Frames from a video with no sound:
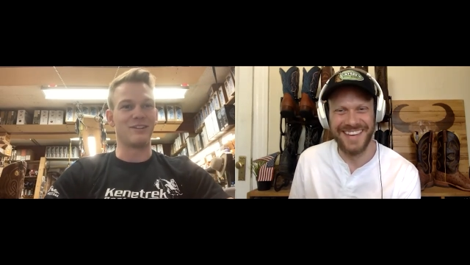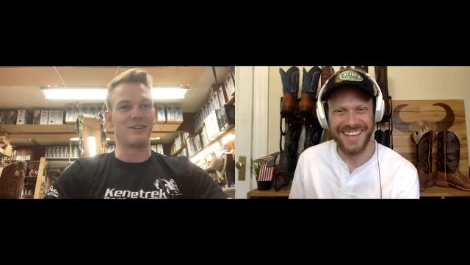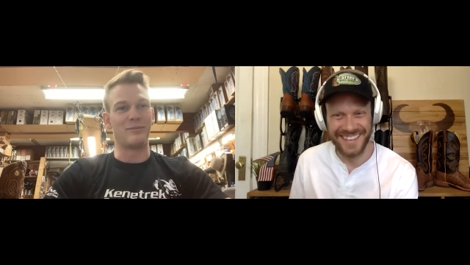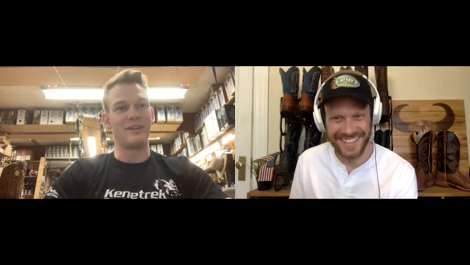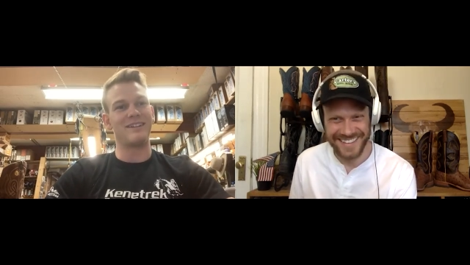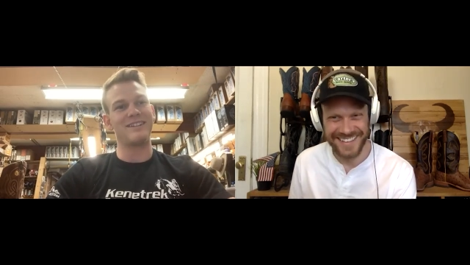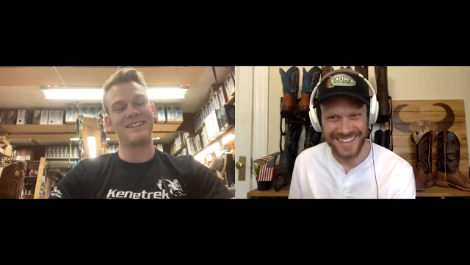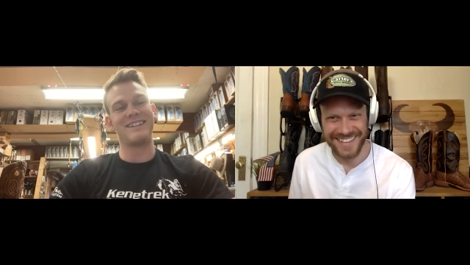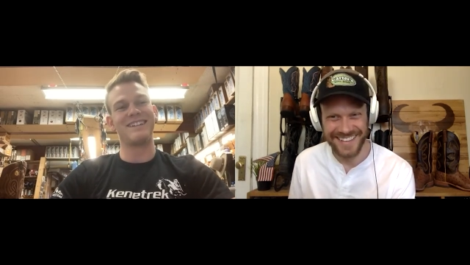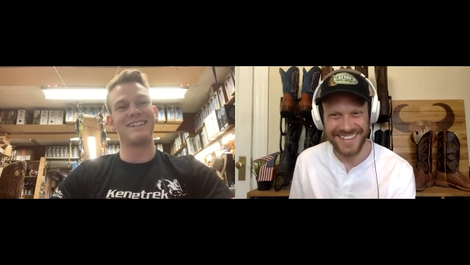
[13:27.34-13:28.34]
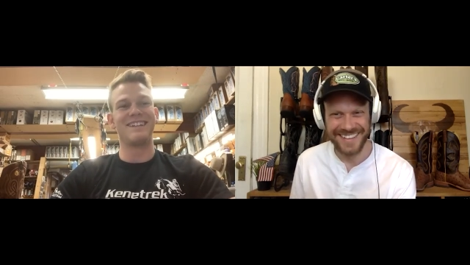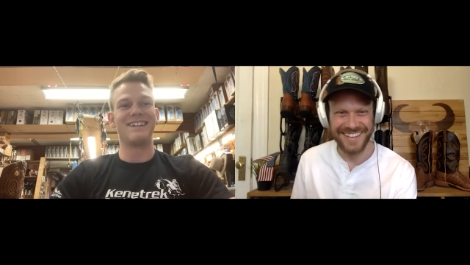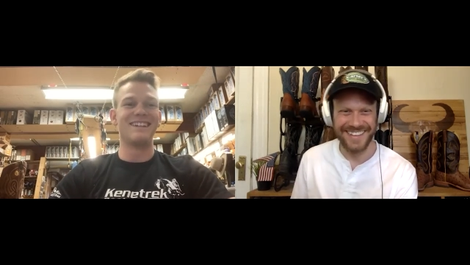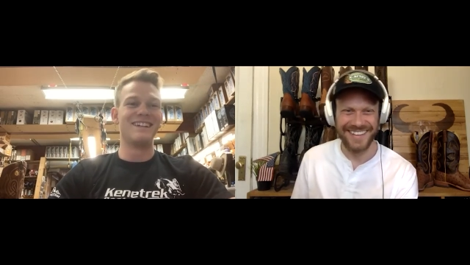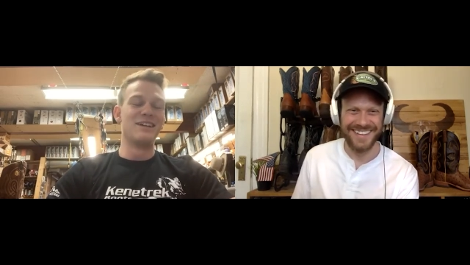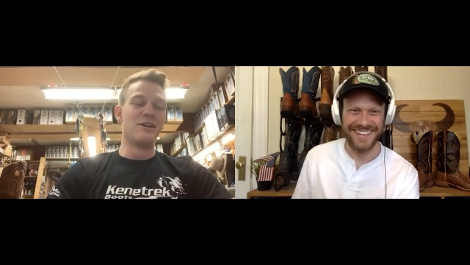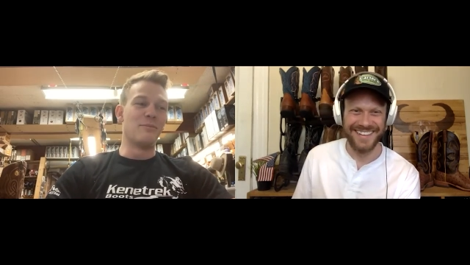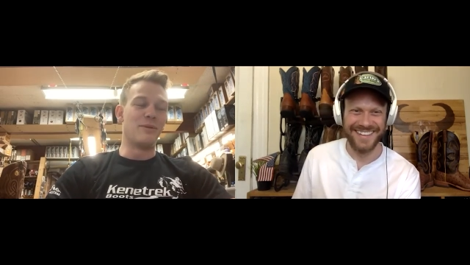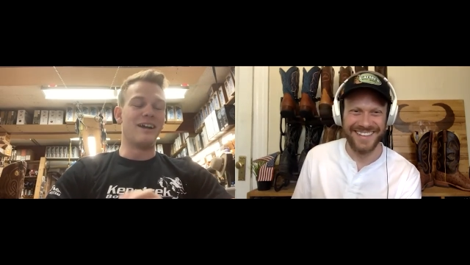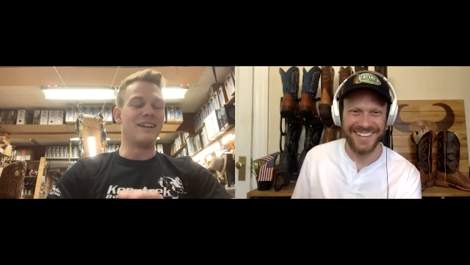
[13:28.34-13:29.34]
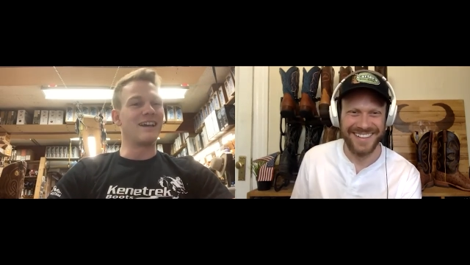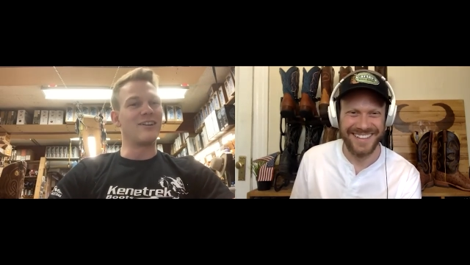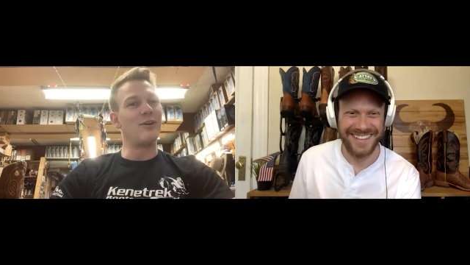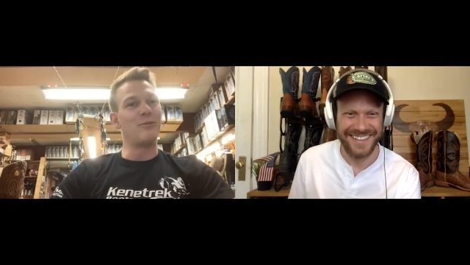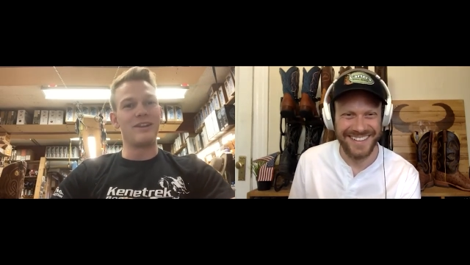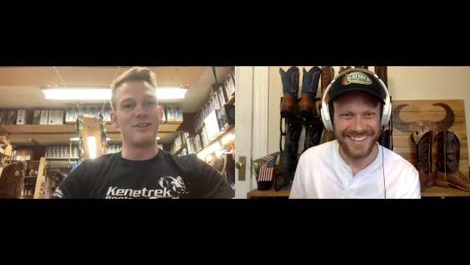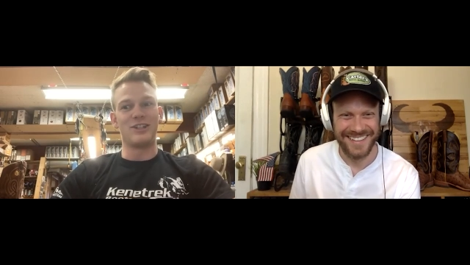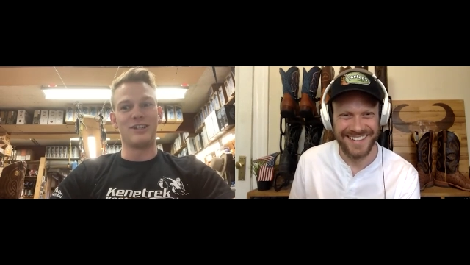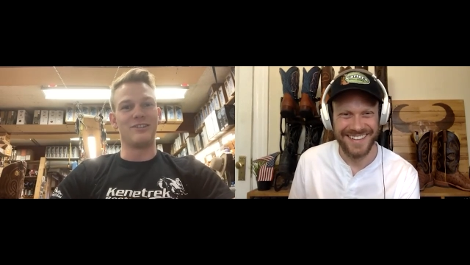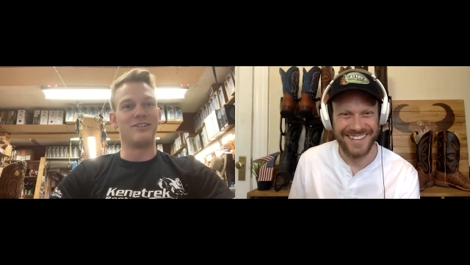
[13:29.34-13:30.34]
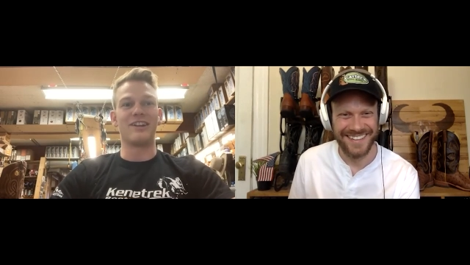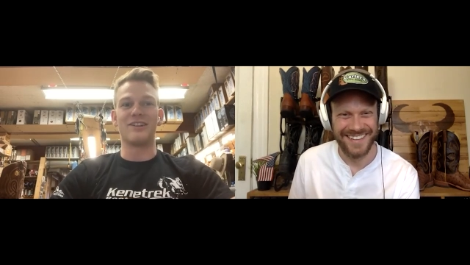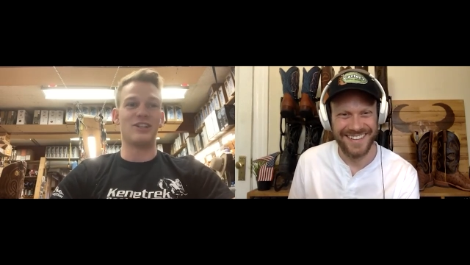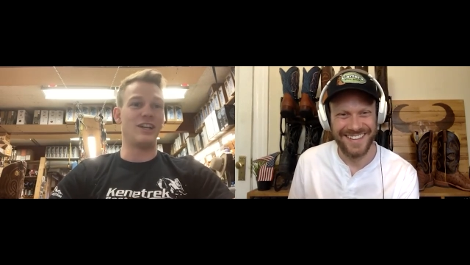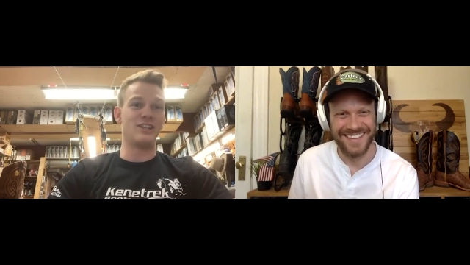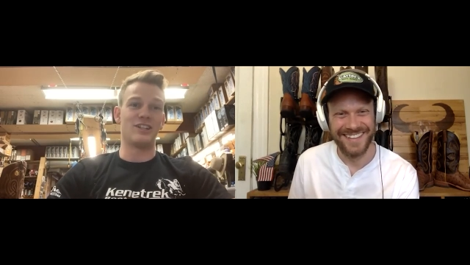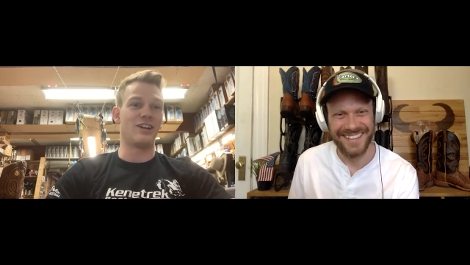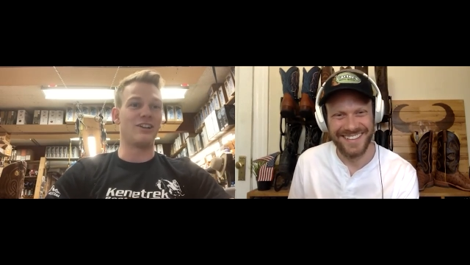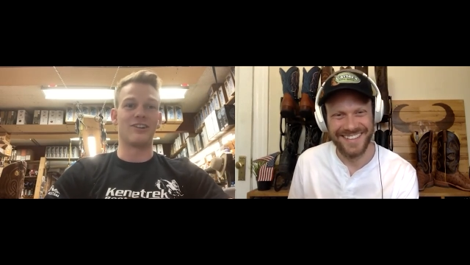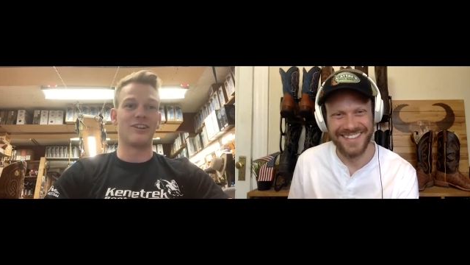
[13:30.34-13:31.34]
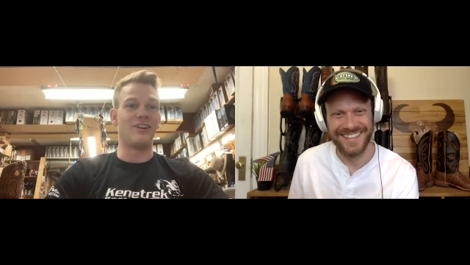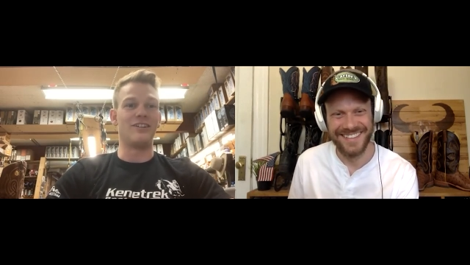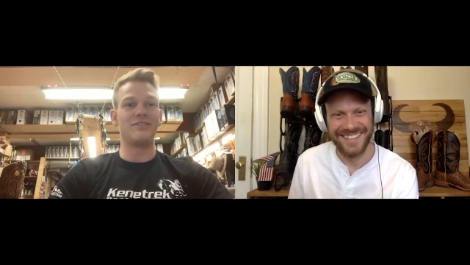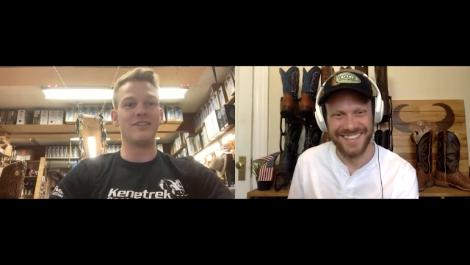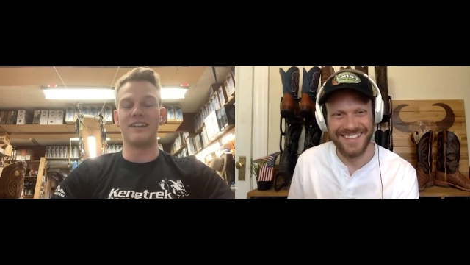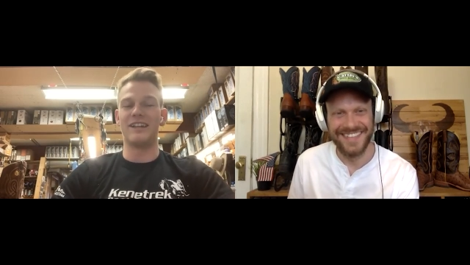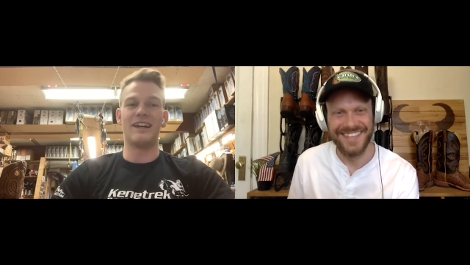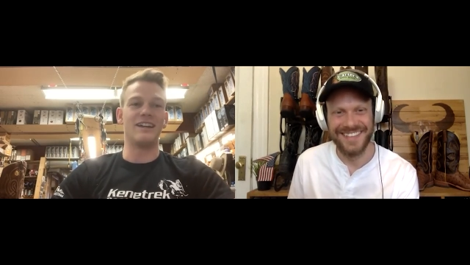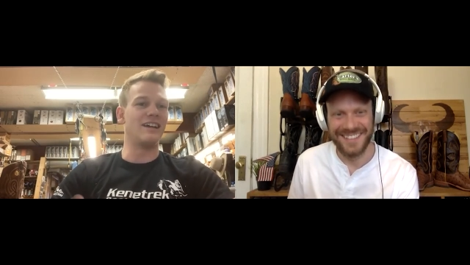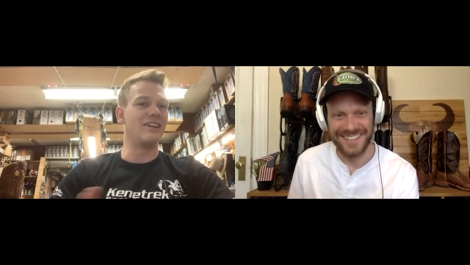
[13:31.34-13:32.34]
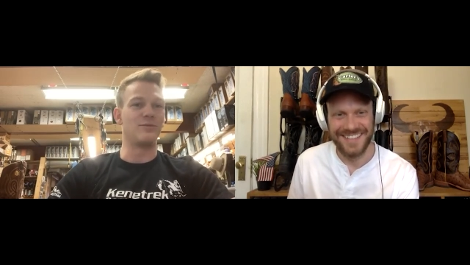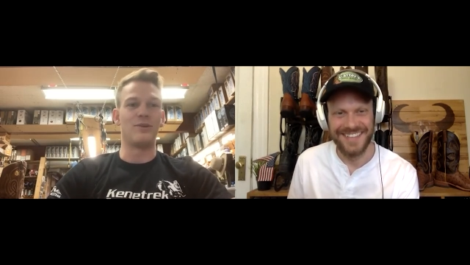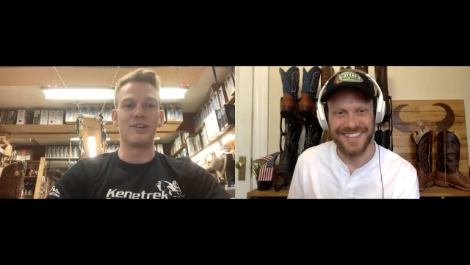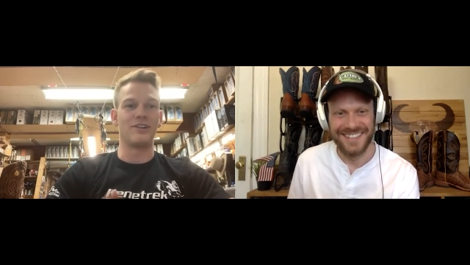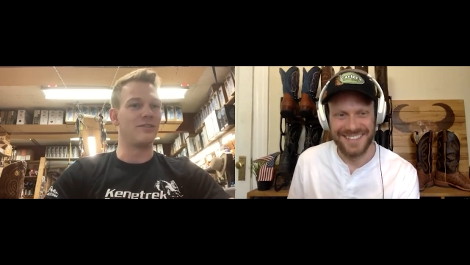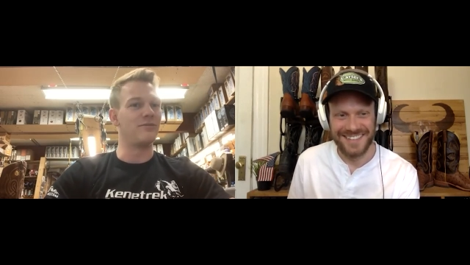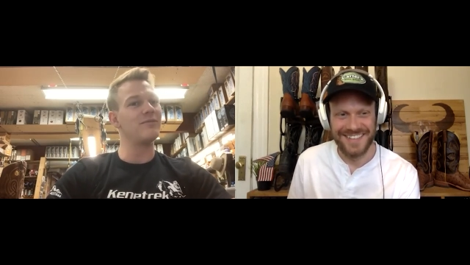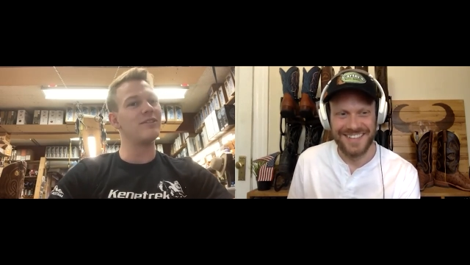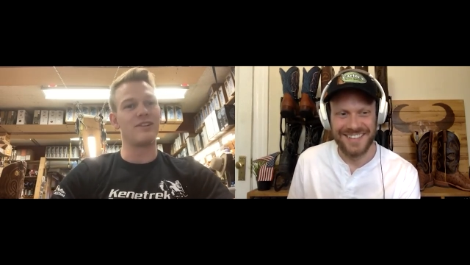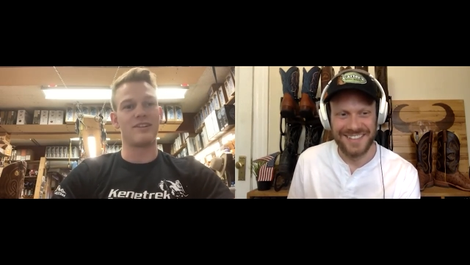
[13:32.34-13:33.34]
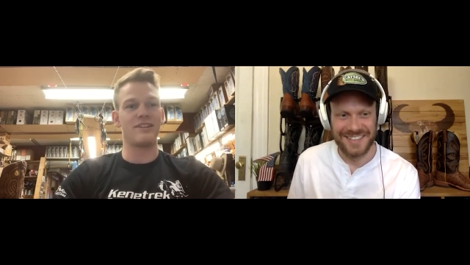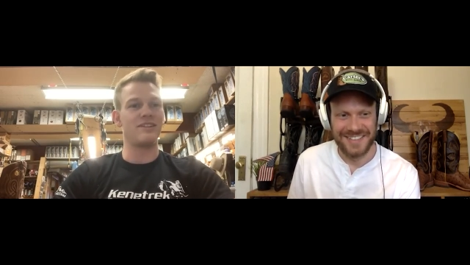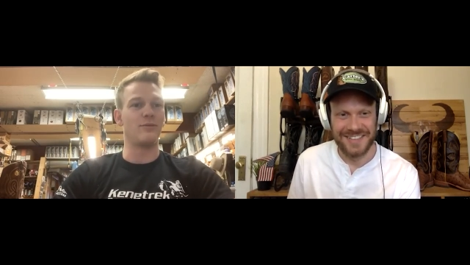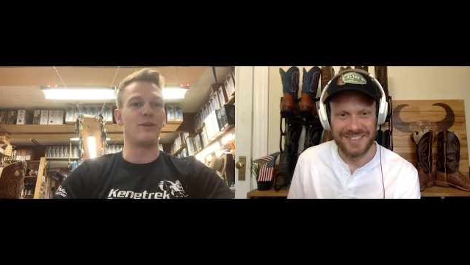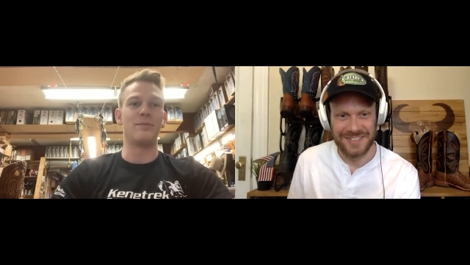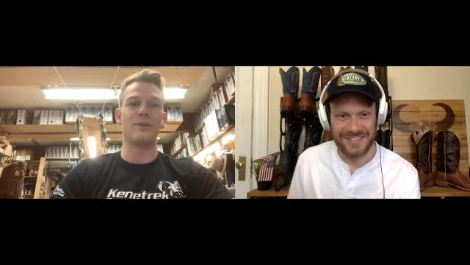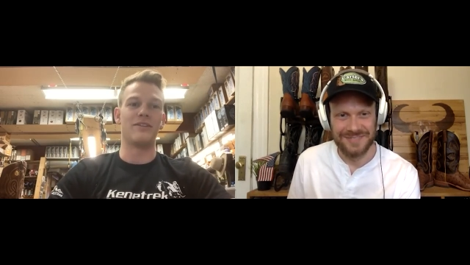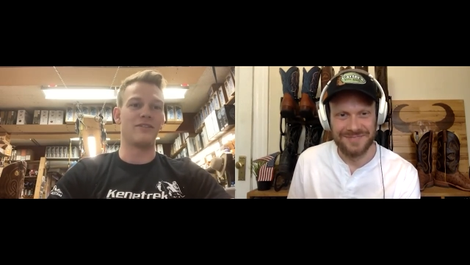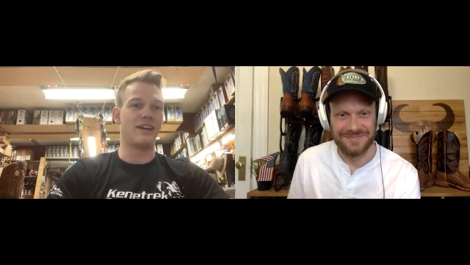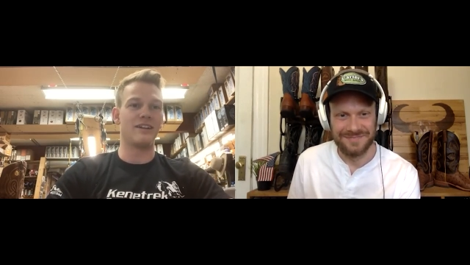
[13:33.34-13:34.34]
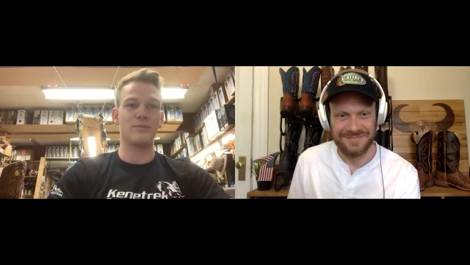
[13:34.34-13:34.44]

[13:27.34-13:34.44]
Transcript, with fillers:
Speaker 1: for a little bit. But like an all weather shield doesn't change the color at all, and that allows water to to wipe off that